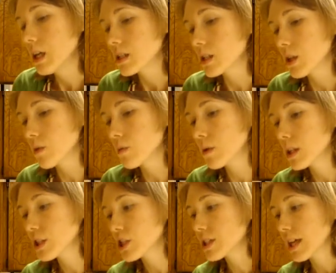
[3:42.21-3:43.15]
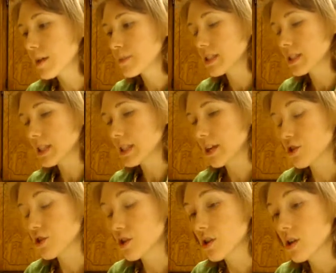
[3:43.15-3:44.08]
So it really just helps the
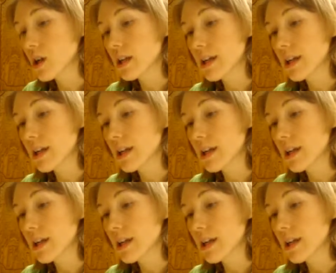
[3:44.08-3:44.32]
texture.